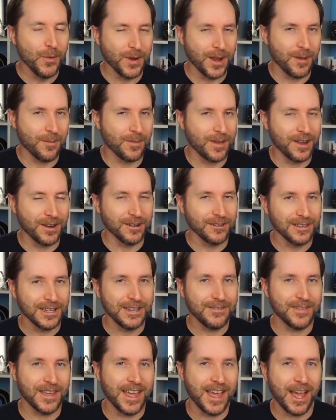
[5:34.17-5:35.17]
when I'm gonna
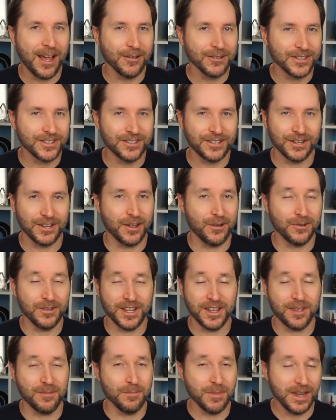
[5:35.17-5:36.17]
leave the house to go
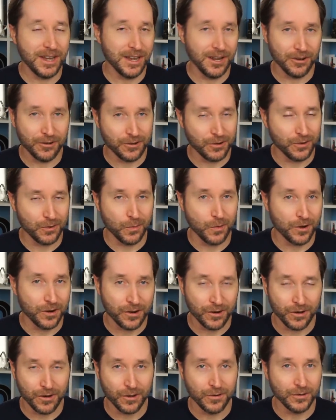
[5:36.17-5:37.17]
take a meeting or go to
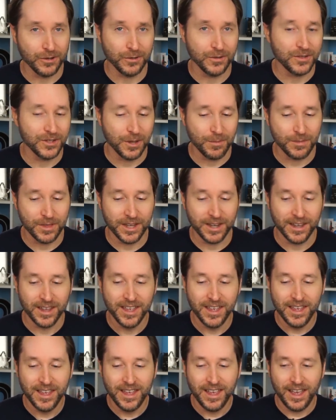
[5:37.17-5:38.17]
work or go do something
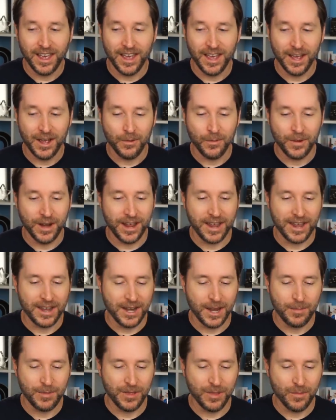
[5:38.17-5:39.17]
uh, when I
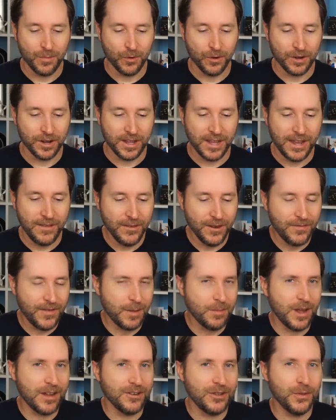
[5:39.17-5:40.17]
get up in the morning, even if
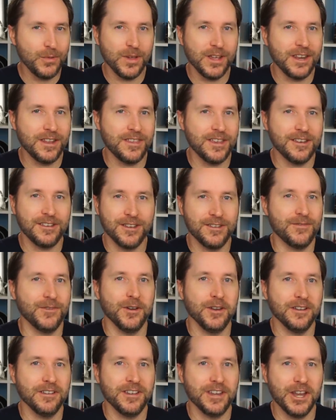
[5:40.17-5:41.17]
I'm not doing anything
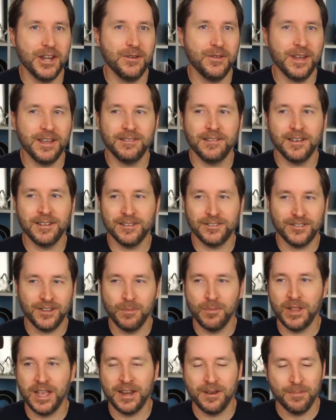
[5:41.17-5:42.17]
different. You know, I, I,
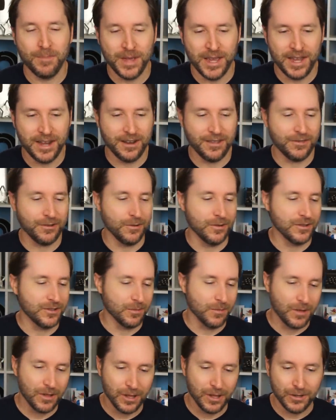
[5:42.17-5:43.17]
stumble out of bed, I throw on
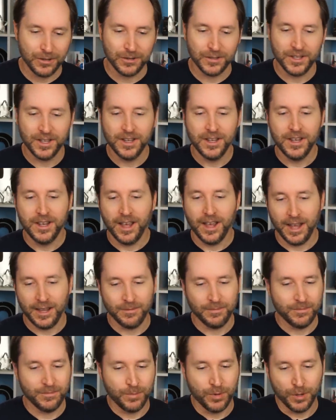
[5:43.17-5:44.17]
some clothes, I
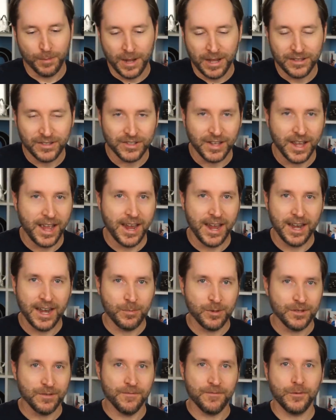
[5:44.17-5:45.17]
put them outside, I
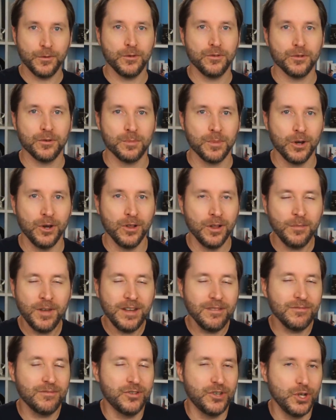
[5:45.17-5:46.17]
put some food in their bowl. I'm
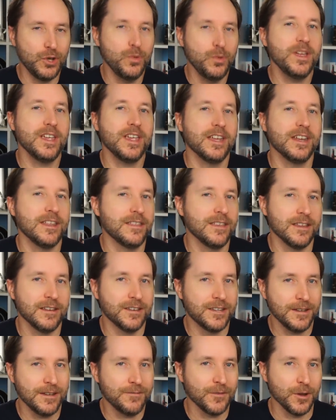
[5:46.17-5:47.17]
not doing
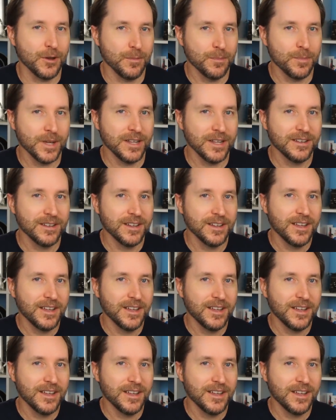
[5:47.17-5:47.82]
anything different, but